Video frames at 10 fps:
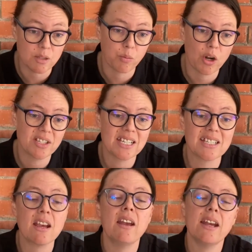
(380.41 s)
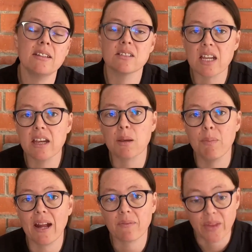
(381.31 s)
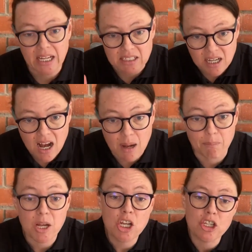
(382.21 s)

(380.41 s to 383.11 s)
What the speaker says: process and take back that time.